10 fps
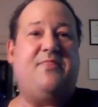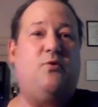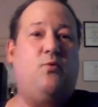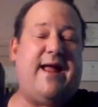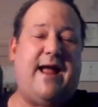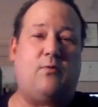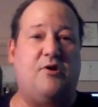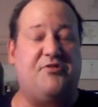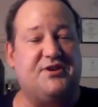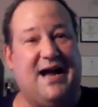the way I
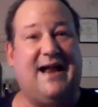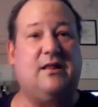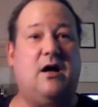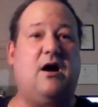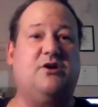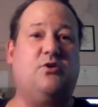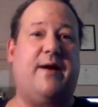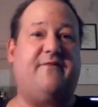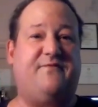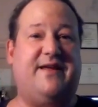wrote the dialogue,
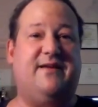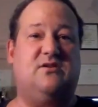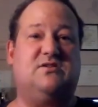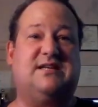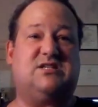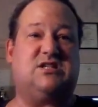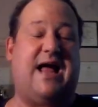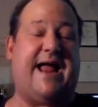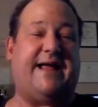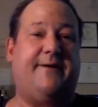the way it feels,
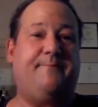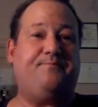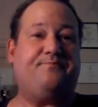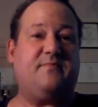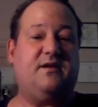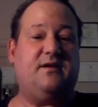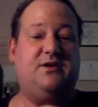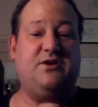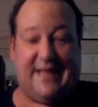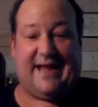it's like,
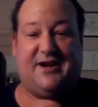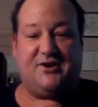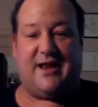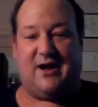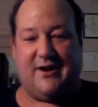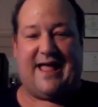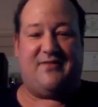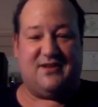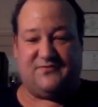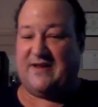you get it. You're like, oh
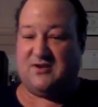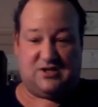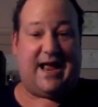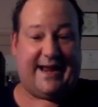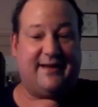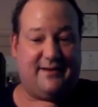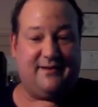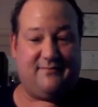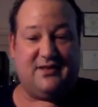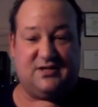yeah, this feels like
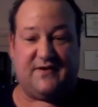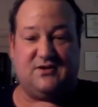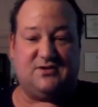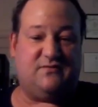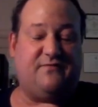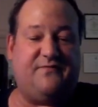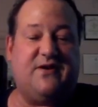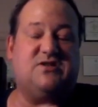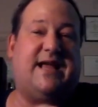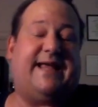this
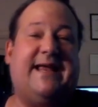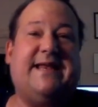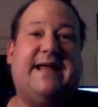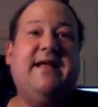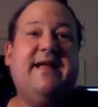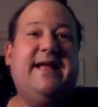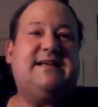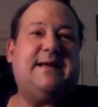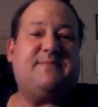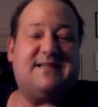feels like Indy,
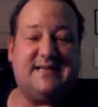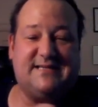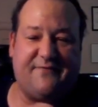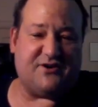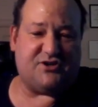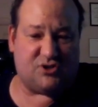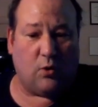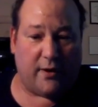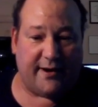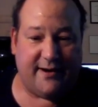except it's a different
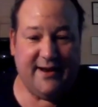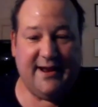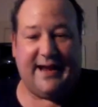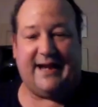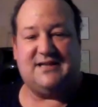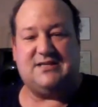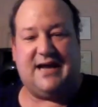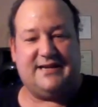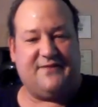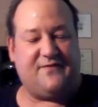story, and
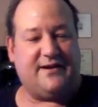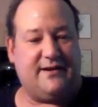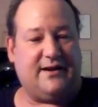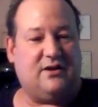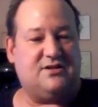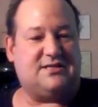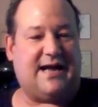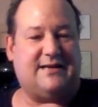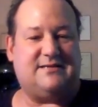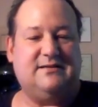it's got different,
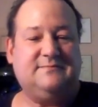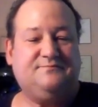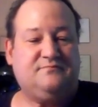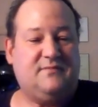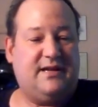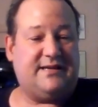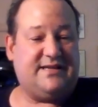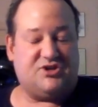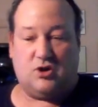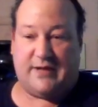it's got
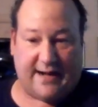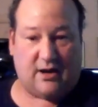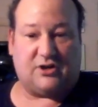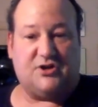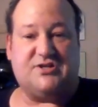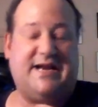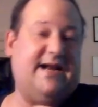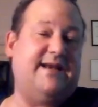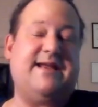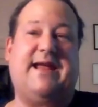additional characters
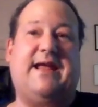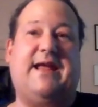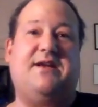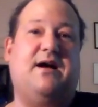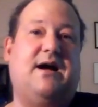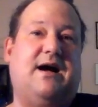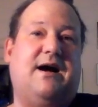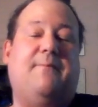in it, and